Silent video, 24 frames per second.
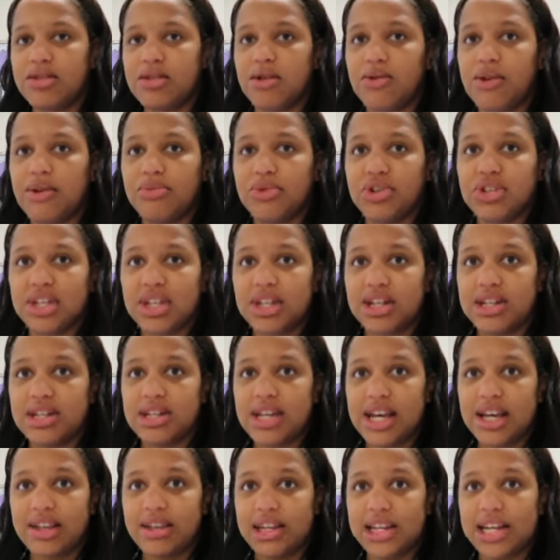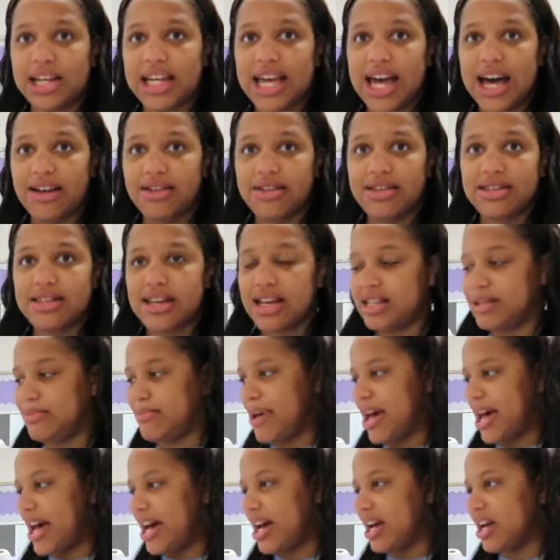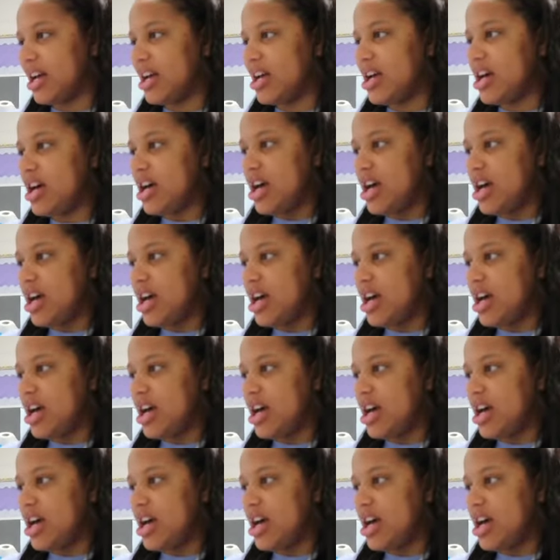So I'm just gonna take like a gallon sized bag,